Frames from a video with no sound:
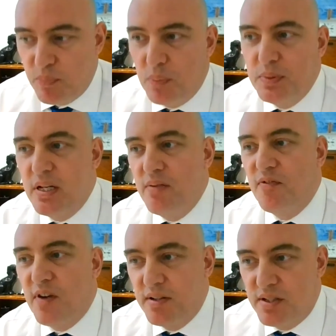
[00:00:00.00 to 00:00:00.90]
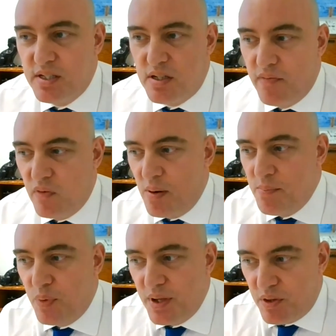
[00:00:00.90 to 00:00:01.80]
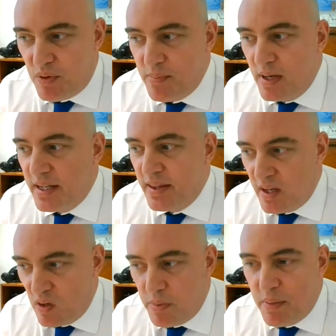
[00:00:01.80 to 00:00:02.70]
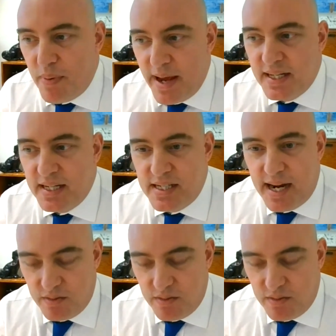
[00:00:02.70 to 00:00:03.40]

a property in France, it's over 1.3 million, then you'll be paying it.